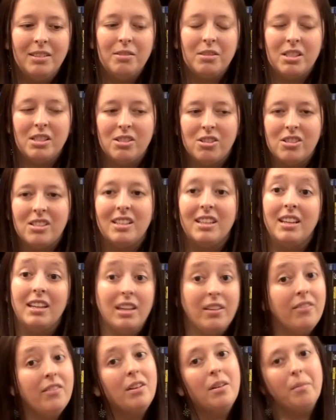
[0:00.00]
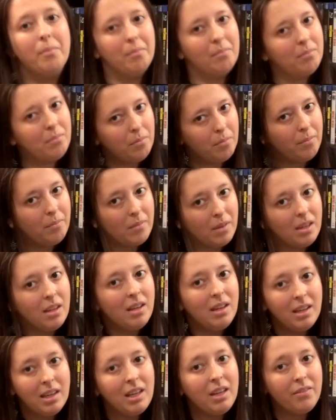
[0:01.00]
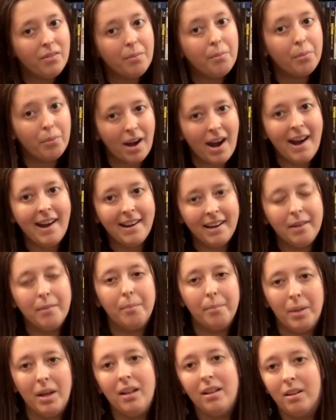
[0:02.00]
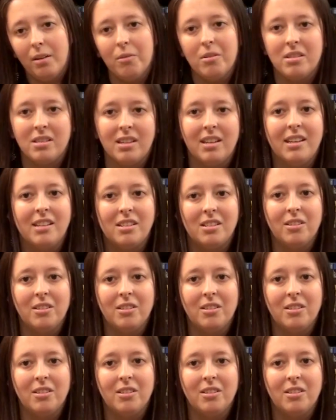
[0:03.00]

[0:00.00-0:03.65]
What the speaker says: Oh. It was interesting. Even Brian Bentley was in it